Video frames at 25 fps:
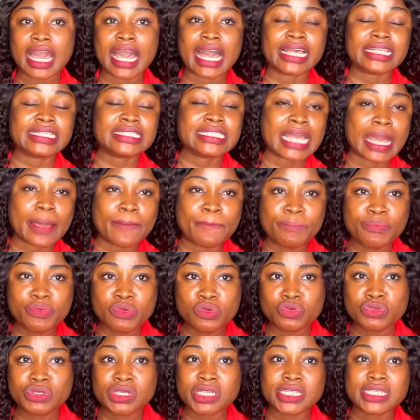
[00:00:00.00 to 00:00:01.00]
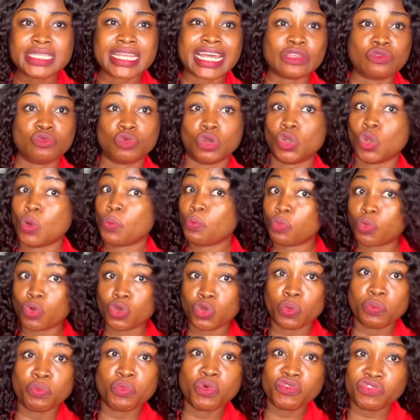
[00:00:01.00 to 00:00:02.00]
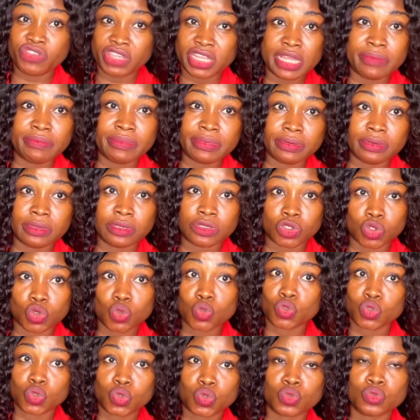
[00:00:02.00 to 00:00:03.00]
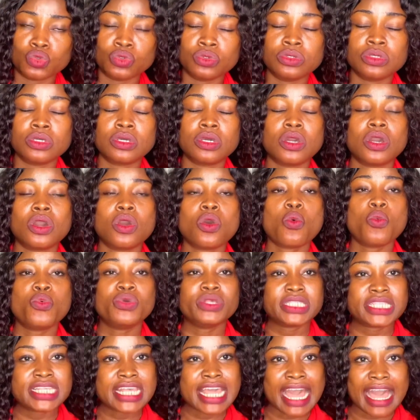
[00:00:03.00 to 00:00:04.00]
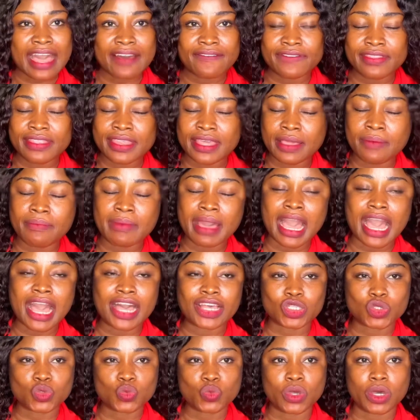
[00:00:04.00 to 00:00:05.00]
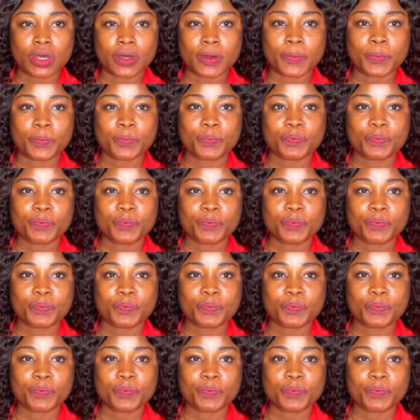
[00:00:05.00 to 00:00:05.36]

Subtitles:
as they are building, that you are not going to move in so soon, we still have them as well.